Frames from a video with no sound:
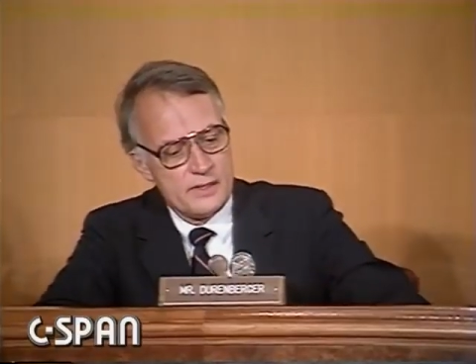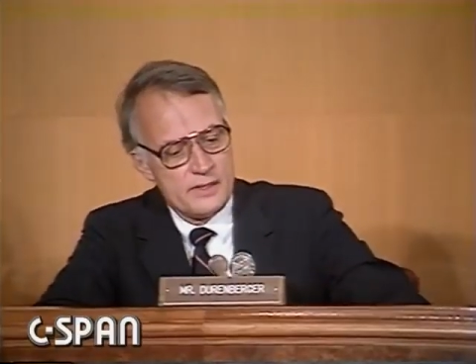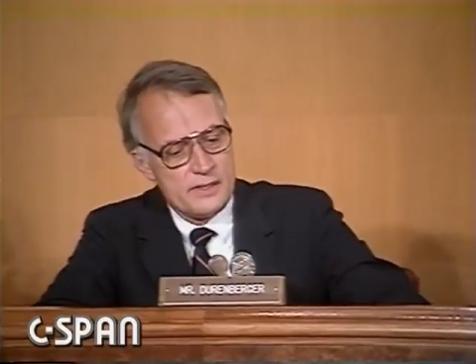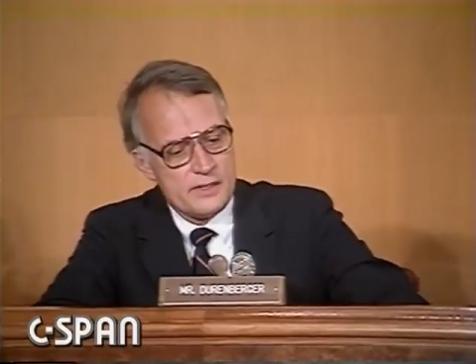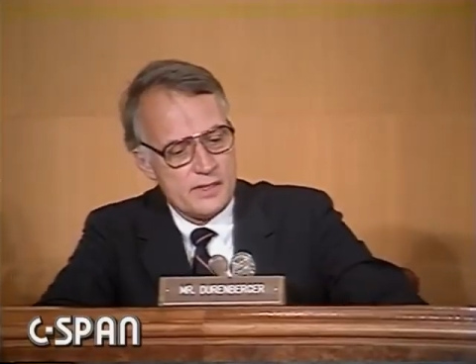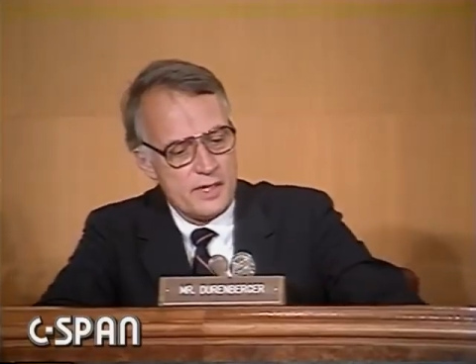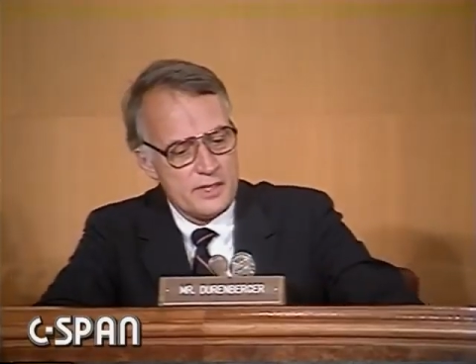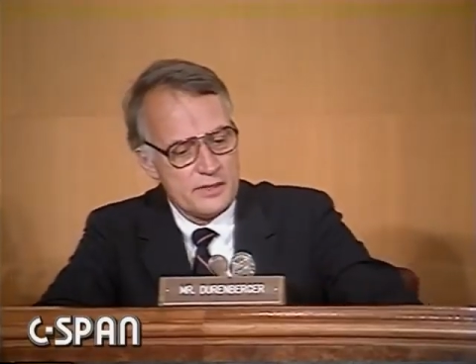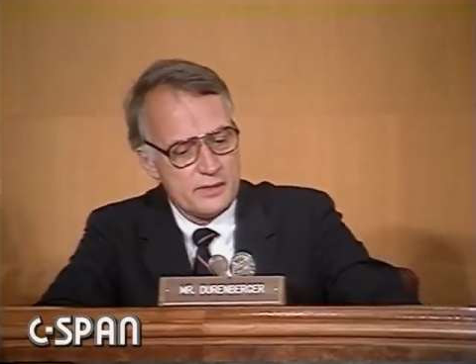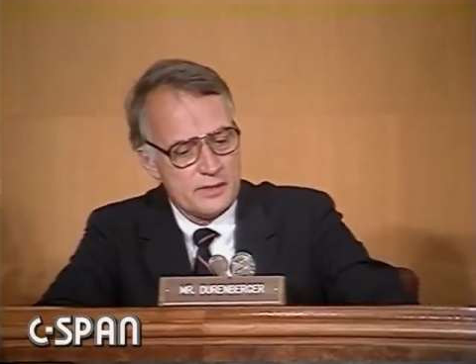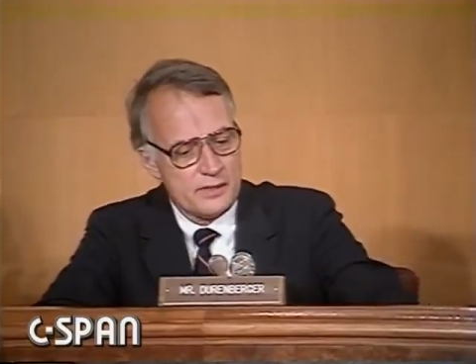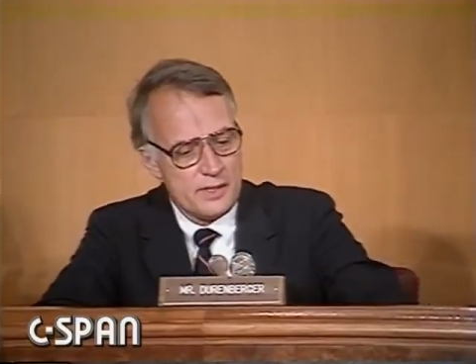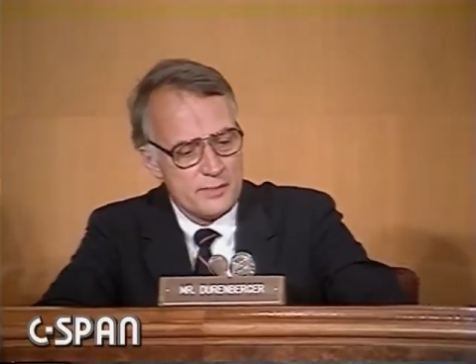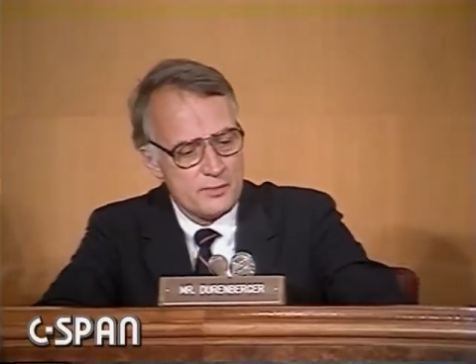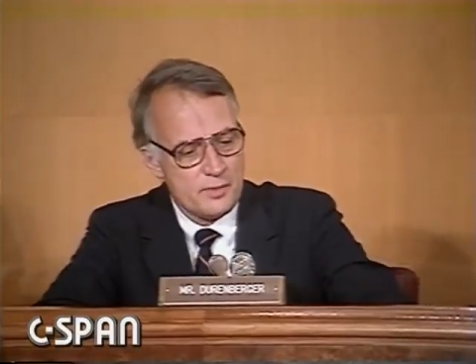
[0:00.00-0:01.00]
schedule
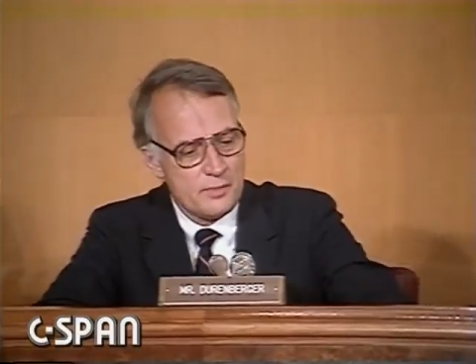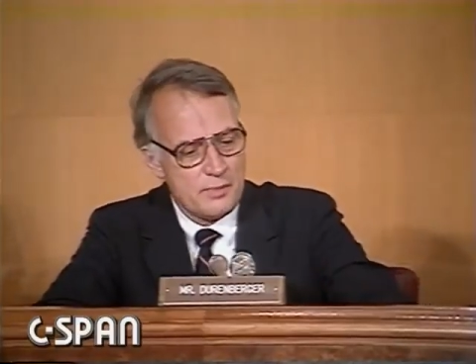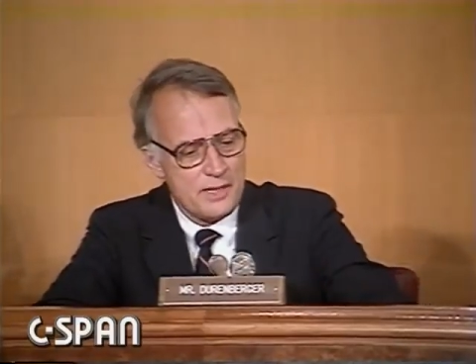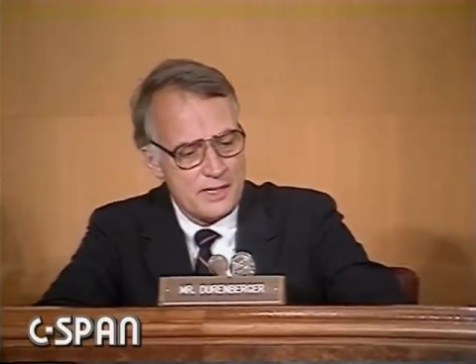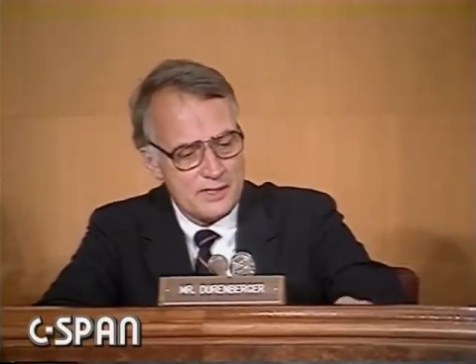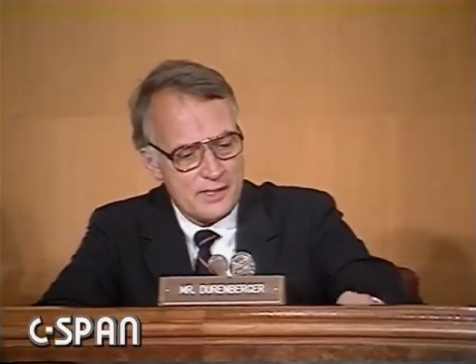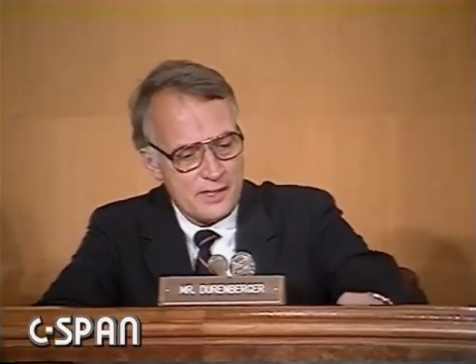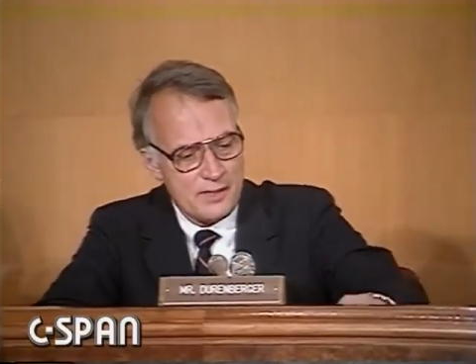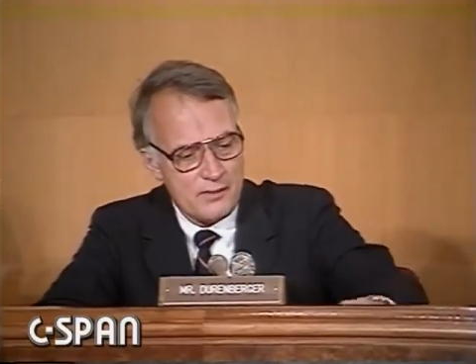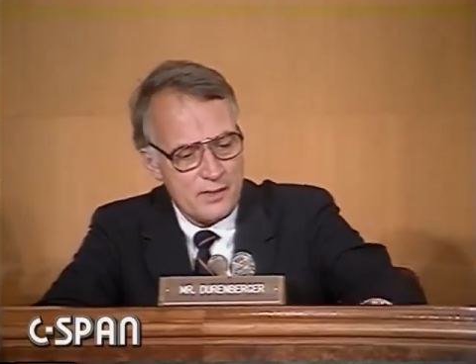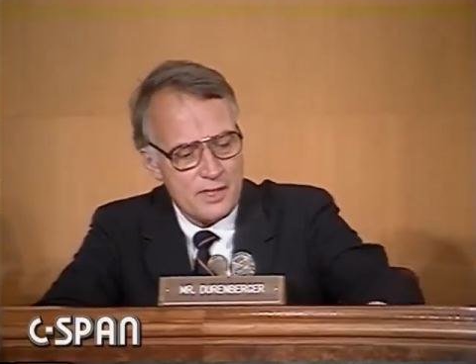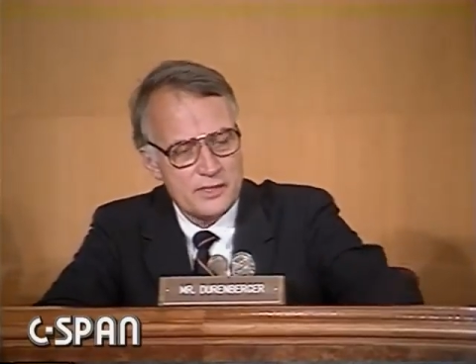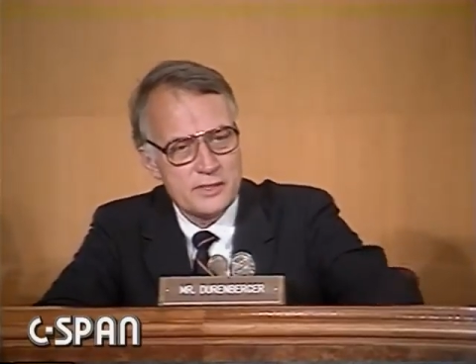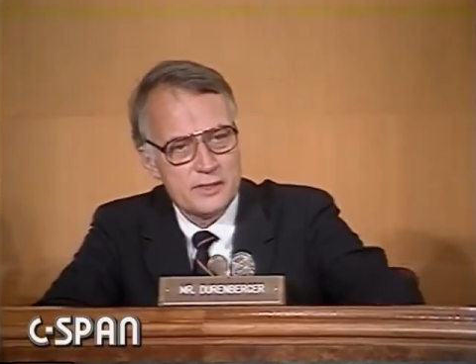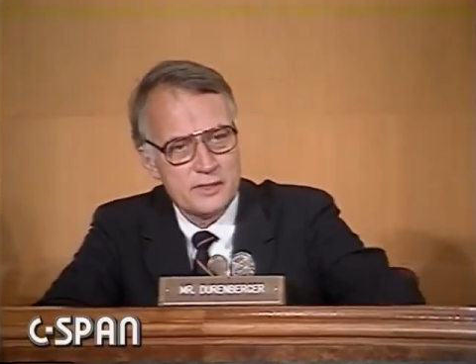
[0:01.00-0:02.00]
to come to a place like
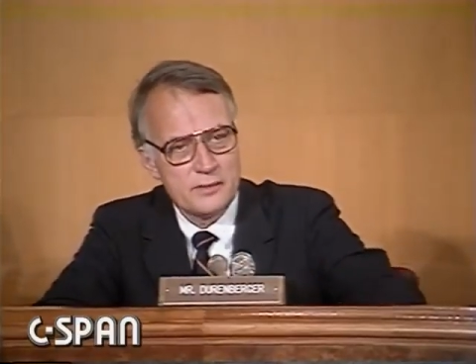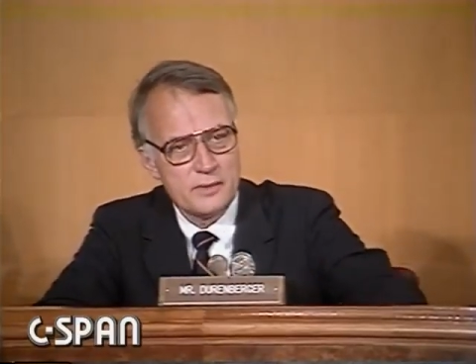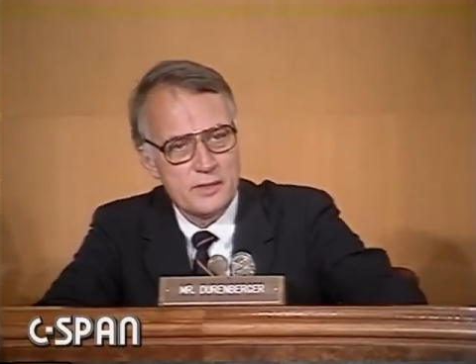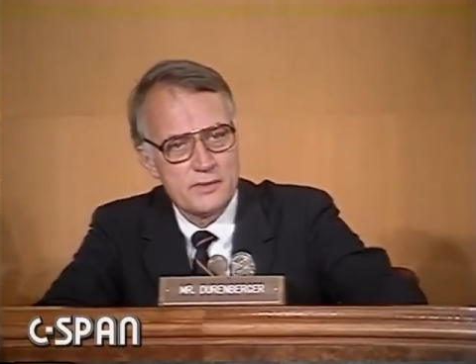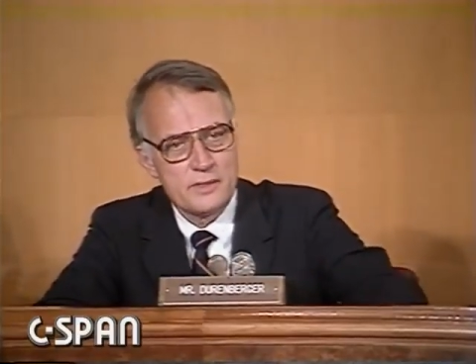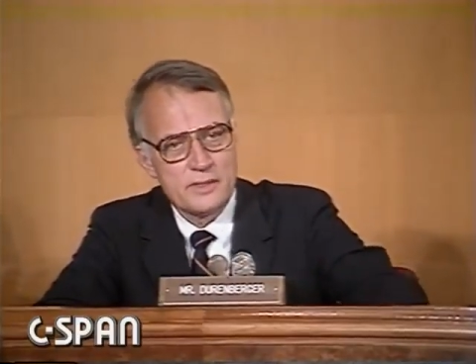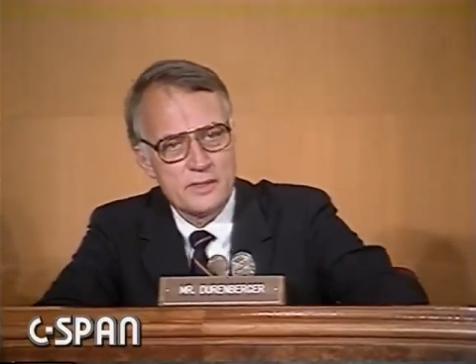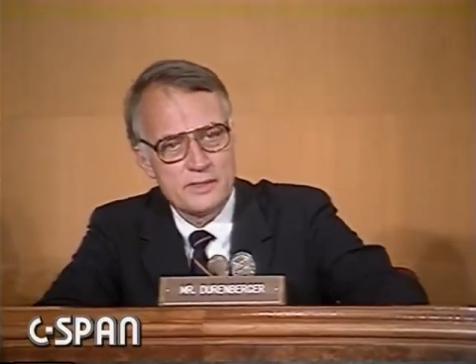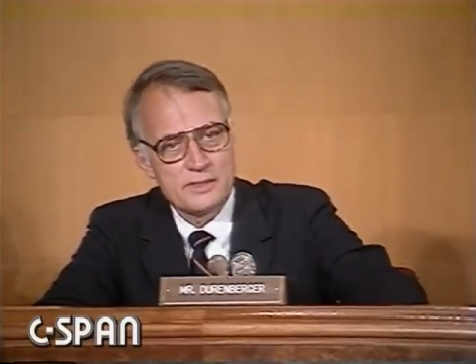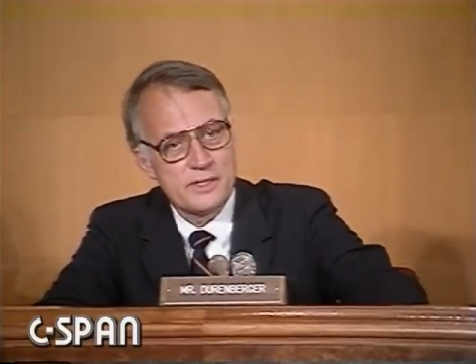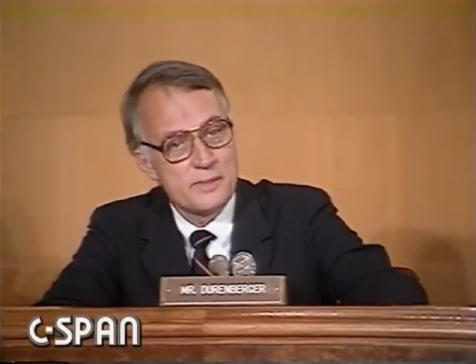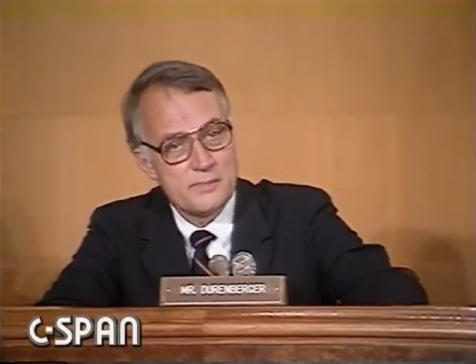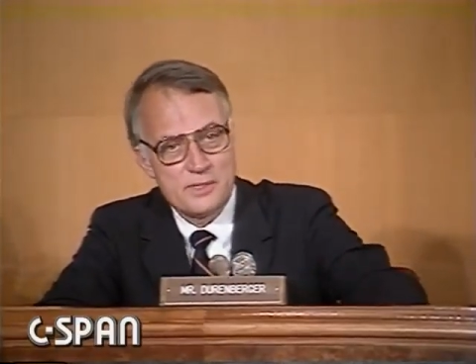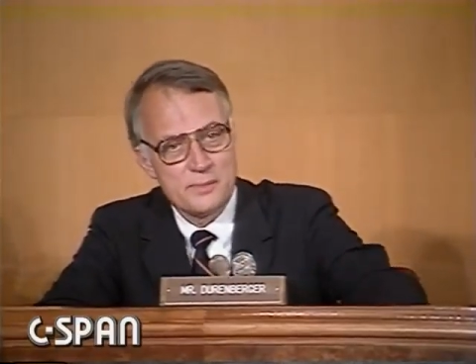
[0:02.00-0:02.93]
Washington where everything seems